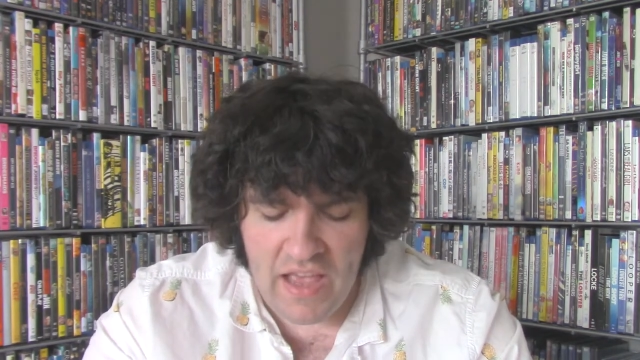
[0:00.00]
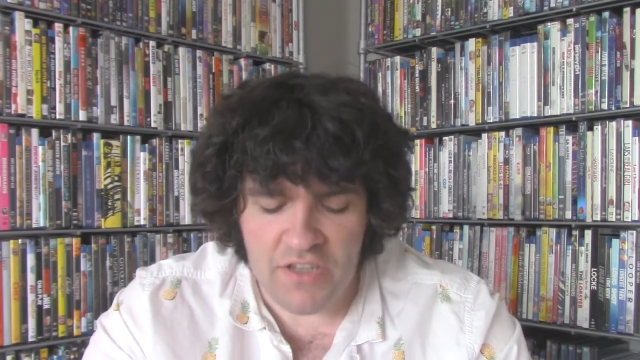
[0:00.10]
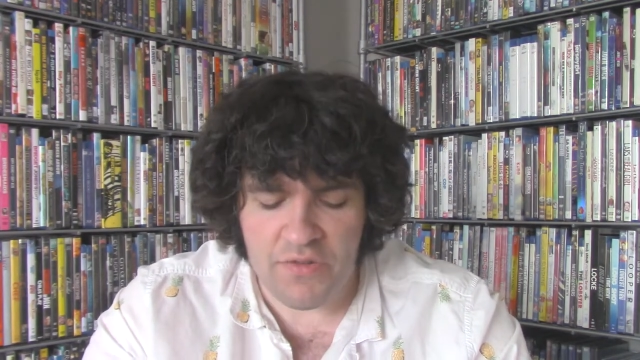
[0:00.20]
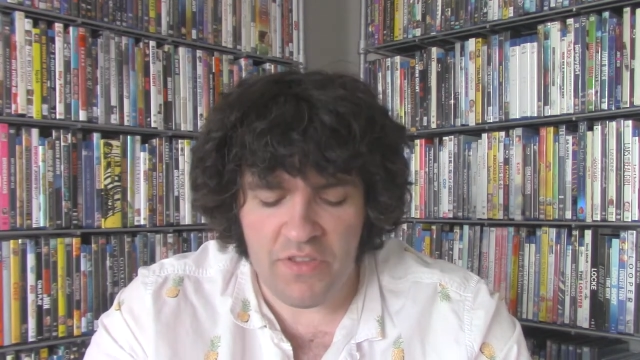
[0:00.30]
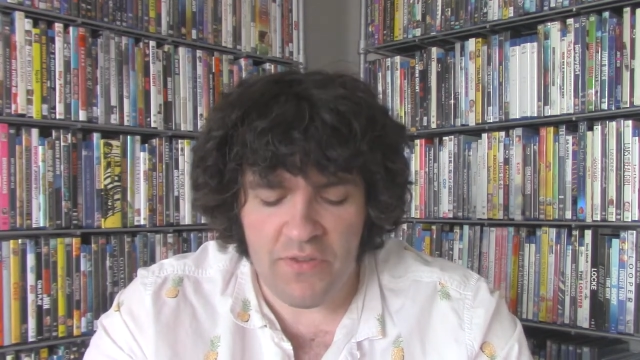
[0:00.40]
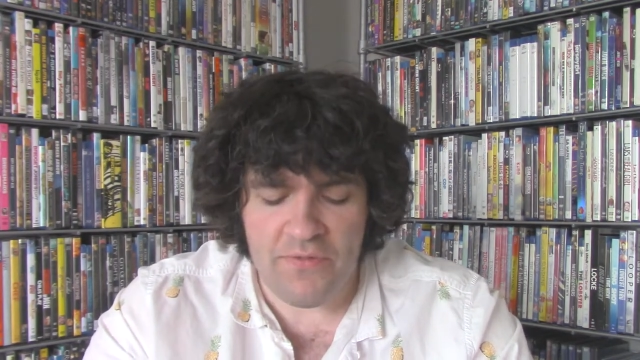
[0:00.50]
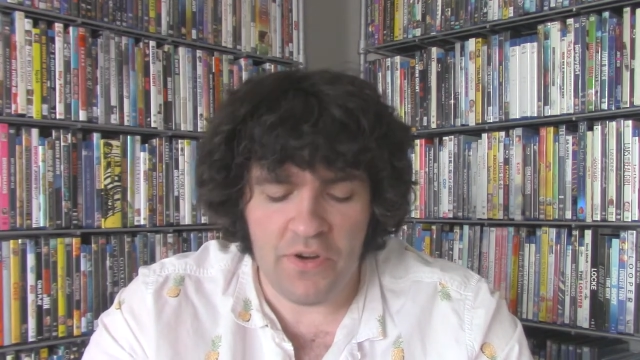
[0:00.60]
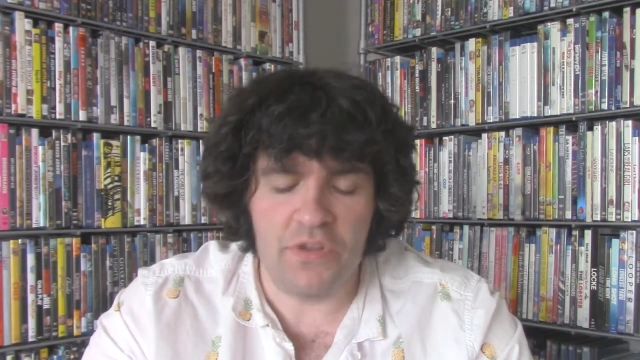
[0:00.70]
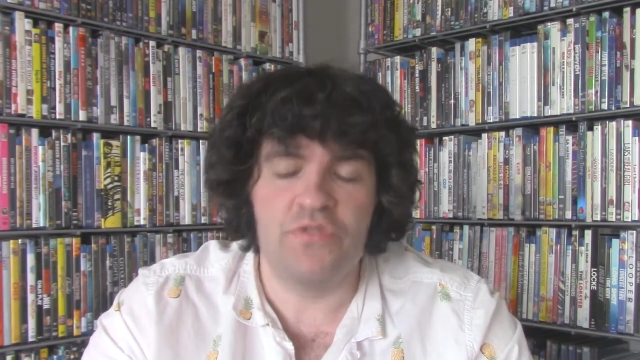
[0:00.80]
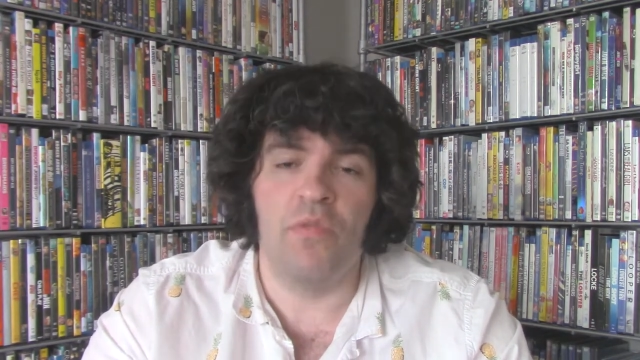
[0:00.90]
entering the
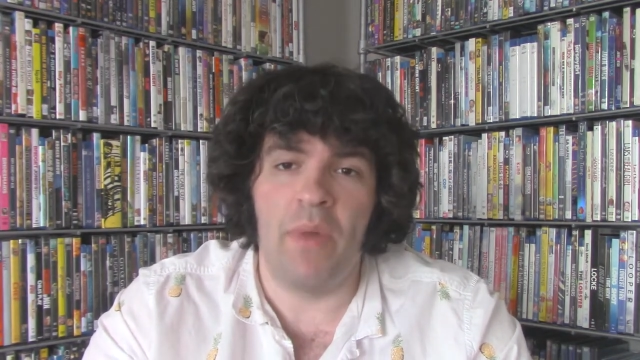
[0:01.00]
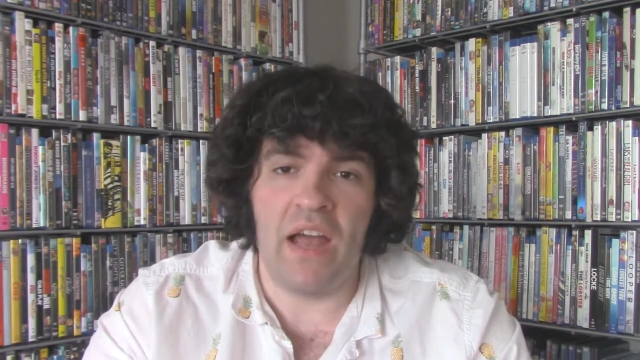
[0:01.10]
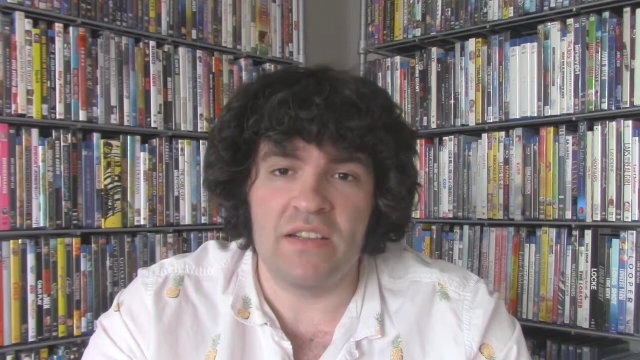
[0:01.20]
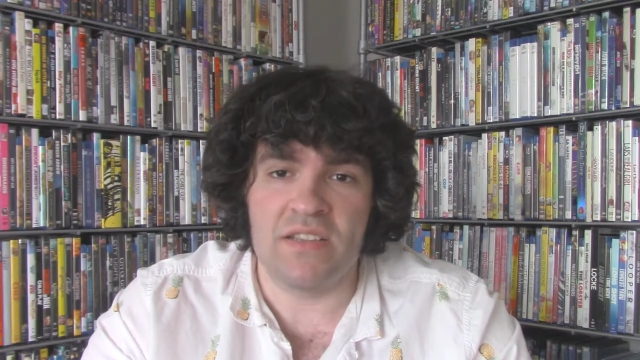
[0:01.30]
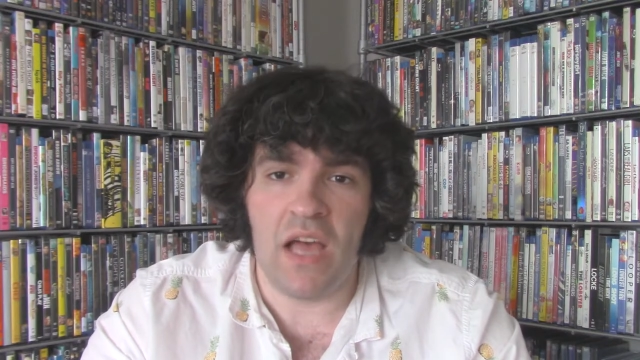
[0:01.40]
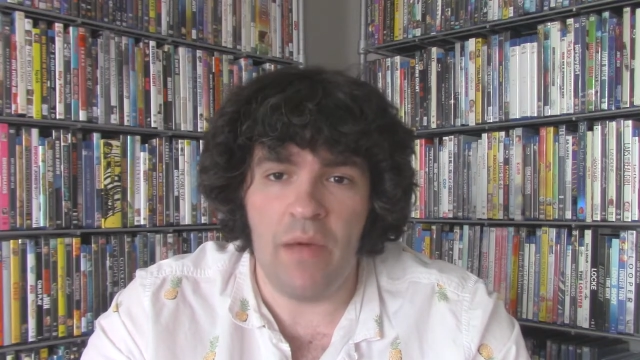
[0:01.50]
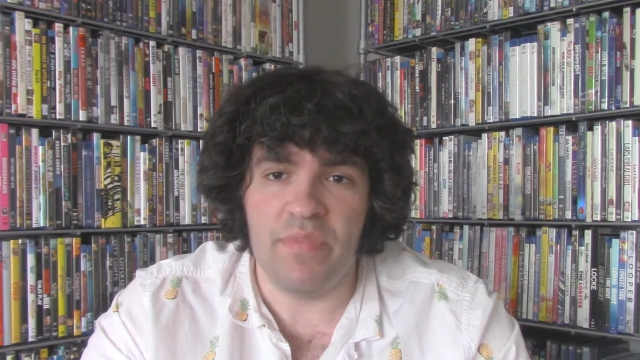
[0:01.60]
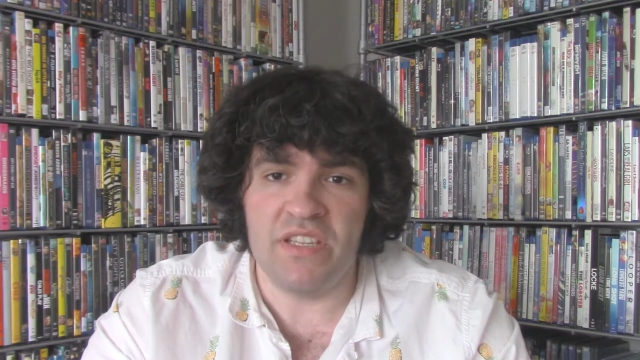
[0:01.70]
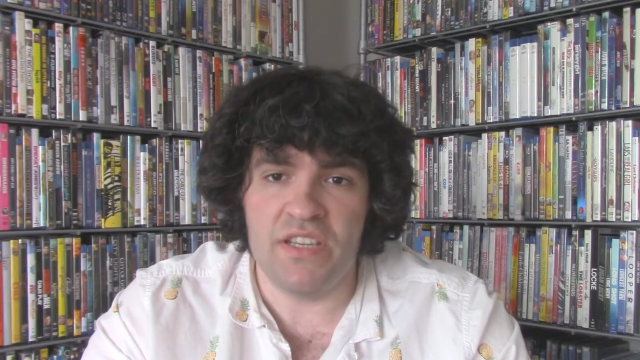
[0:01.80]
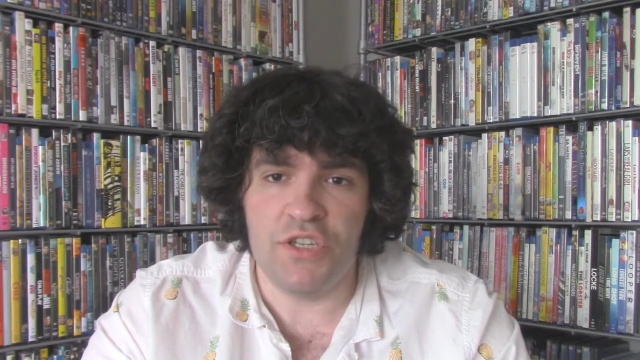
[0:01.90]
first robotics
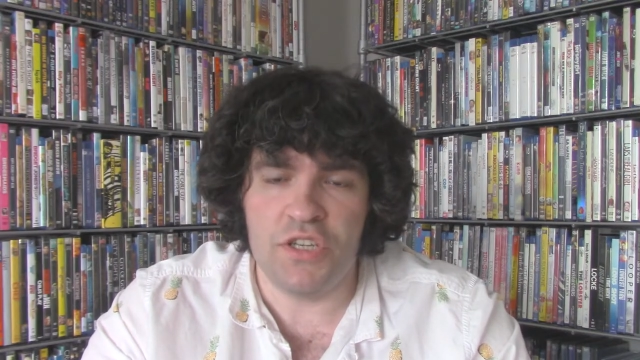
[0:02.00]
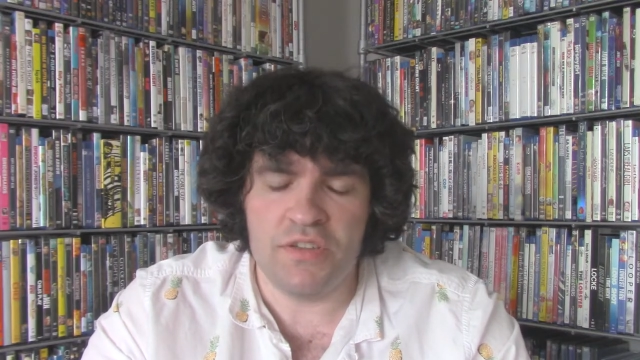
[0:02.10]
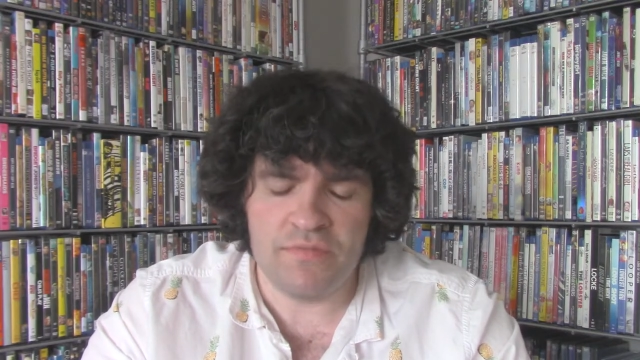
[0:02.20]
competition